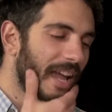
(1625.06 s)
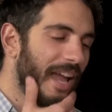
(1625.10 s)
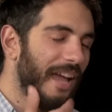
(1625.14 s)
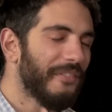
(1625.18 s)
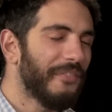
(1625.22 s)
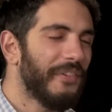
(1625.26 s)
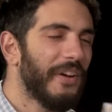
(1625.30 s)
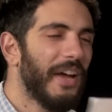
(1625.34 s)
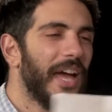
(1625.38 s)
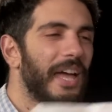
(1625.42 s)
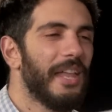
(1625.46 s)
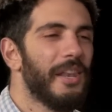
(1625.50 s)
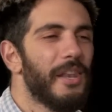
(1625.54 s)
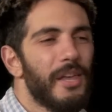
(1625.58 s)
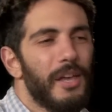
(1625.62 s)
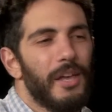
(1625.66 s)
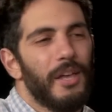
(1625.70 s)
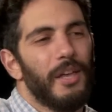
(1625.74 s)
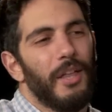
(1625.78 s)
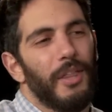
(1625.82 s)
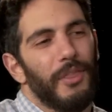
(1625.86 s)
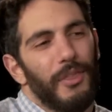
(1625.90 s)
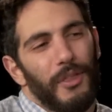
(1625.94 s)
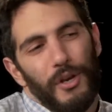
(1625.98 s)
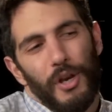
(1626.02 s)
have had
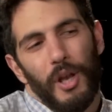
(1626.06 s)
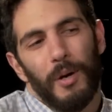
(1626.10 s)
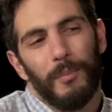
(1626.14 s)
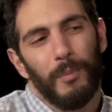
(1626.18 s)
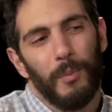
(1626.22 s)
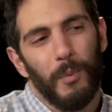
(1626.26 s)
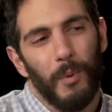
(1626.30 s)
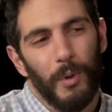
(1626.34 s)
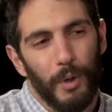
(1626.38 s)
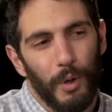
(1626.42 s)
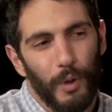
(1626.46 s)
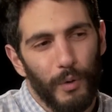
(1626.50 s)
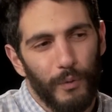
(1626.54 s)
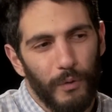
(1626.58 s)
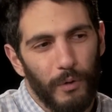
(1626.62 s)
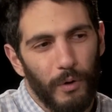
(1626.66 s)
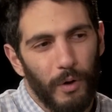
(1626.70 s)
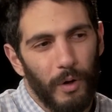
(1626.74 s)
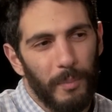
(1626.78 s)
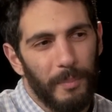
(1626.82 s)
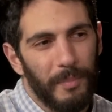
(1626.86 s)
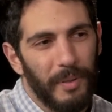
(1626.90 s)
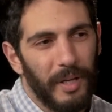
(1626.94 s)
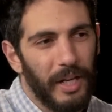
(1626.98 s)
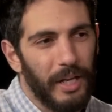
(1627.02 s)
the number one
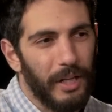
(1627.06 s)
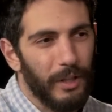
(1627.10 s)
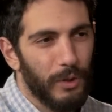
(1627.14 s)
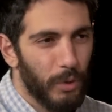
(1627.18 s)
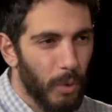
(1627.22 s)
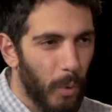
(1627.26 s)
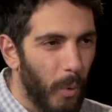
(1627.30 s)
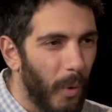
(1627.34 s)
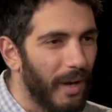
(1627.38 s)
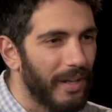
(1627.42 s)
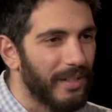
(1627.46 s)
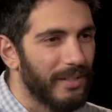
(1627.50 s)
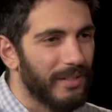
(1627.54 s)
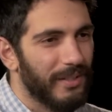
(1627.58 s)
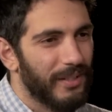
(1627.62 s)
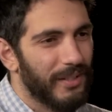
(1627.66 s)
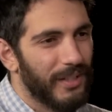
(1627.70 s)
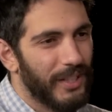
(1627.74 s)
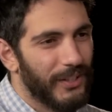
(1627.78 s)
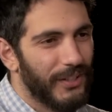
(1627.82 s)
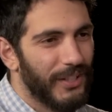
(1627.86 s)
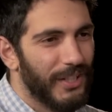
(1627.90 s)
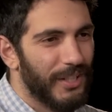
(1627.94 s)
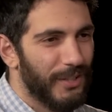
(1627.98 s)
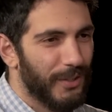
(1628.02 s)
overall pick twice
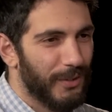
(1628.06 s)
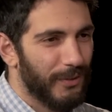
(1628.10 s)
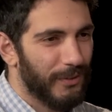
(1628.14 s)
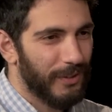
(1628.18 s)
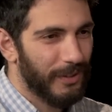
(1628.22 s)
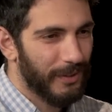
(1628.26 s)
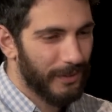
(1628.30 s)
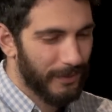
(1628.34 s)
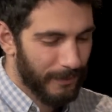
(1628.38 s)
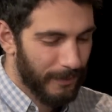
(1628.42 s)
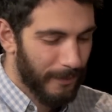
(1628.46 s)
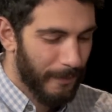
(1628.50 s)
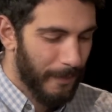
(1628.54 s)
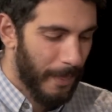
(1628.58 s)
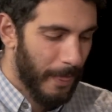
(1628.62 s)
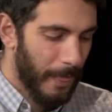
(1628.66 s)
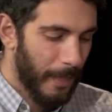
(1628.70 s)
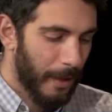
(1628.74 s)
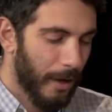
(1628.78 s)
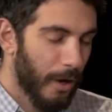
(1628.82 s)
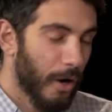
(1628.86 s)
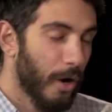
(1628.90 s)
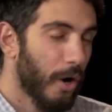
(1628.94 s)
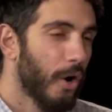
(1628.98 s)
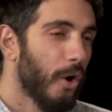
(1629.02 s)
in their history.
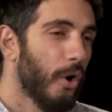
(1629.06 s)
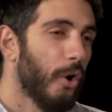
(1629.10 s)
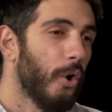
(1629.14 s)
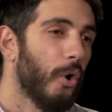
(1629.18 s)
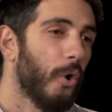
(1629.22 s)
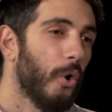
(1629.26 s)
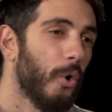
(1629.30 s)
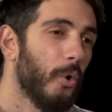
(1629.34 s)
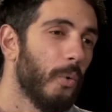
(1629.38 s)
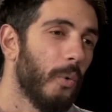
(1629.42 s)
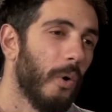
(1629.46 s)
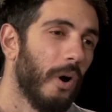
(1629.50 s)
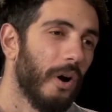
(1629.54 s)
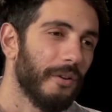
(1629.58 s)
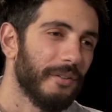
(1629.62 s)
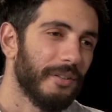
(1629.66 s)
Who